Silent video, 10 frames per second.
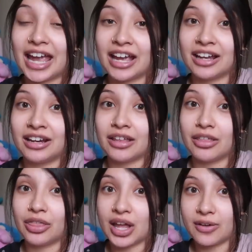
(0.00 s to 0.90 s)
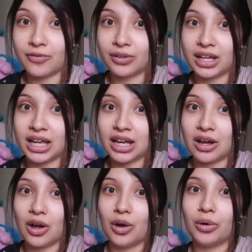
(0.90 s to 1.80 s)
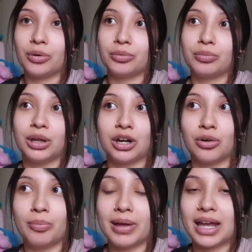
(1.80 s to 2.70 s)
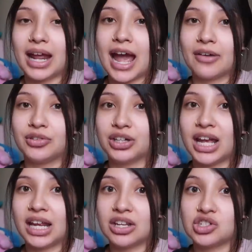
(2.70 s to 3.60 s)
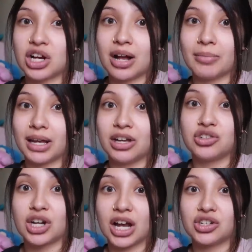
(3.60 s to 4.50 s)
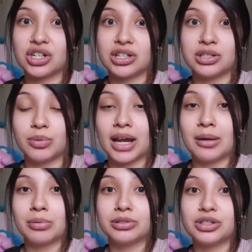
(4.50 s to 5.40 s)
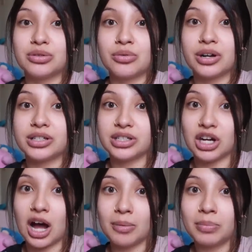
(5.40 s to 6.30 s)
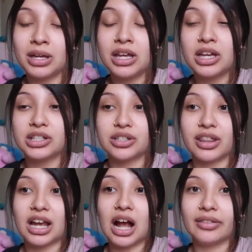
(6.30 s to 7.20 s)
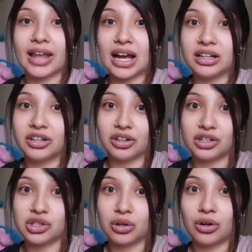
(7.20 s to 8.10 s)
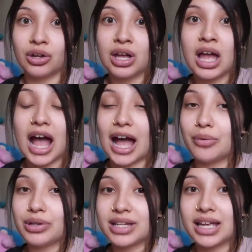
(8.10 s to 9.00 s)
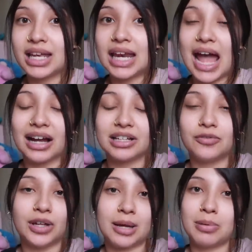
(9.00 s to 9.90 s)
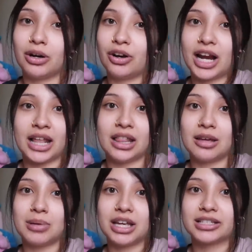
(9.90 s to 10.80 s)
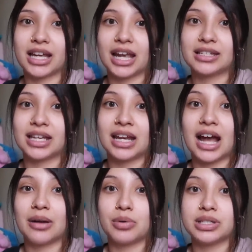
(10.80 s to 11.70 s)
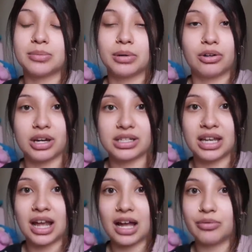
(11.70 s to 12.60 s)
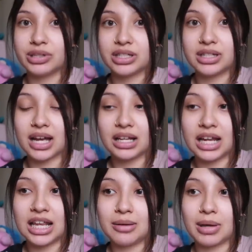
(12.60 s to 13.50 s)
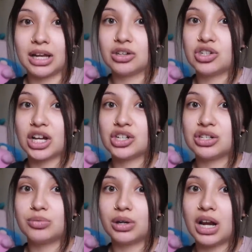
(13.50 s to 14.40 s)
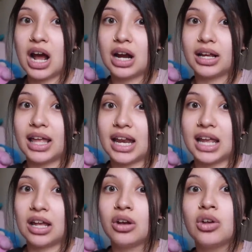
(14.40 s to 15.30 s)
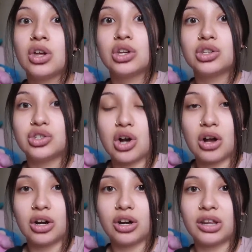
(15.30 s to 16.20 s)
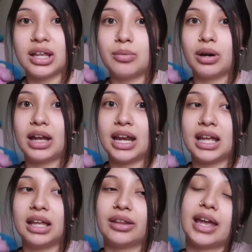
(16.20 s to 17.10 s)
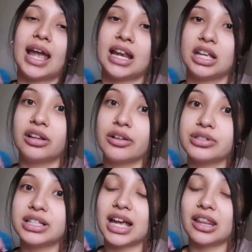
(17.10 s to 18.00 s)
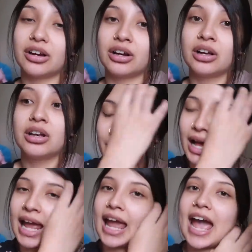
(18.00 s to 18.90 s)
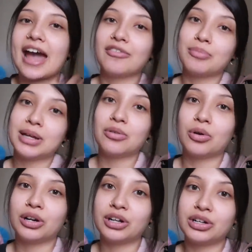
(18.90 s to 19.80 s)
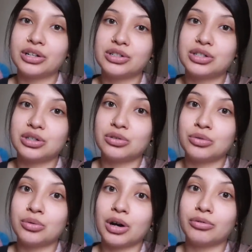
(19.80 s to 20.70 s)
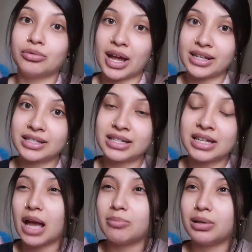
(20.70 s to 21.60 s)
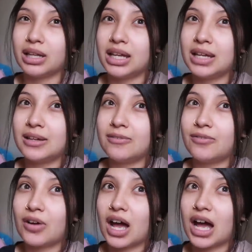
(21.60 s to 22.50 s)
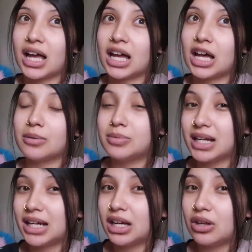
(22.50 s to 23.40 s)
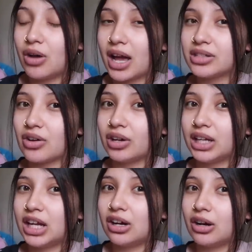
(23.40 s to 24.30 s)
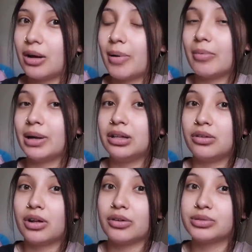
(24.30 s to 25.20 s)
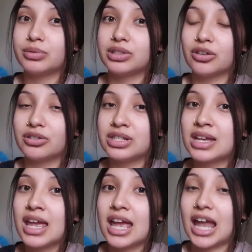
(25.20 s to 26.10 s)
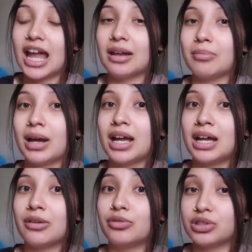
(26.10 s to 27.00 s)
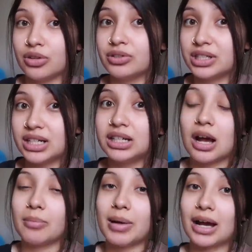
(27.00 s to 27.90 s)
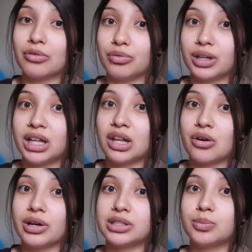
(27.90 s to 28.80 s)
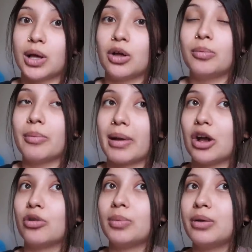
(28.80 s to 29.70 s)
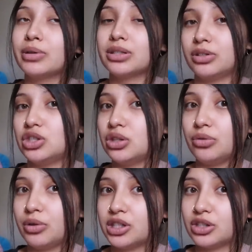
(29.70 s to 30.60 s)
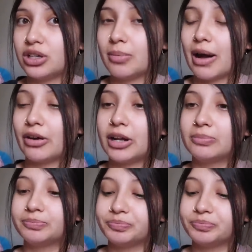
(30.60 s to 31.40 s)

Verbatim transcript: And thankfully, a little bit after getting the shot, my contractions were able to stop. So they got that under control. I wasn't in active labor or anything because like I said, I wasn't progressing. I wasn't dilating. My contractions were not getting stronger. They weren't getting like any close together. But I have been ordered to rest. I believe I updated you guys on here about my glucose results and my results did come back really low as well but my OB wasn't too concerned about it